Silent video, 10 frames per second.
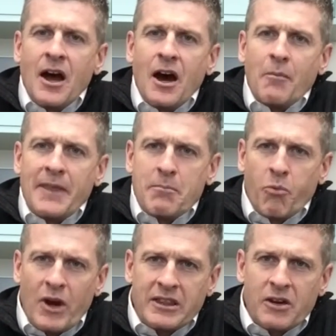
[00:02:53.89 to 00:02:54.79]
Um, they
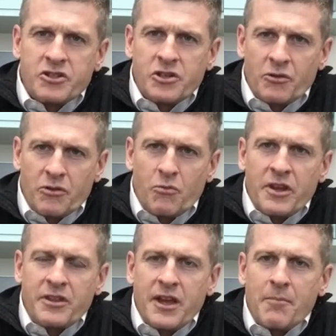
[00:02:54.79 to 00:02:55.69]
bring their children
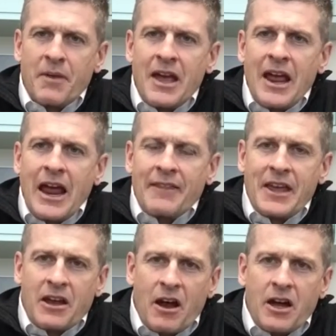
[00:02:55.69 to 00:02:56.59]
with them, and
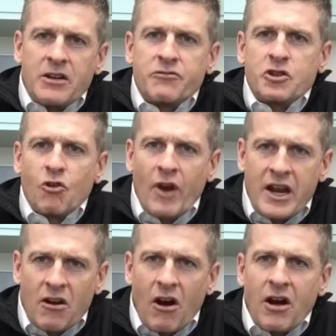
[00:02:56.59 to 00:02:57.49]
they kind of
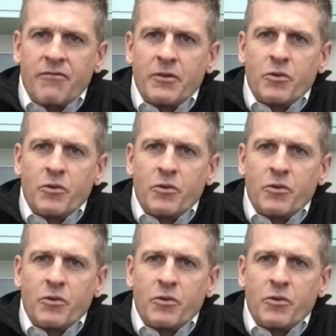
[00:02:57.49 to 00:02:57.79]
trade off.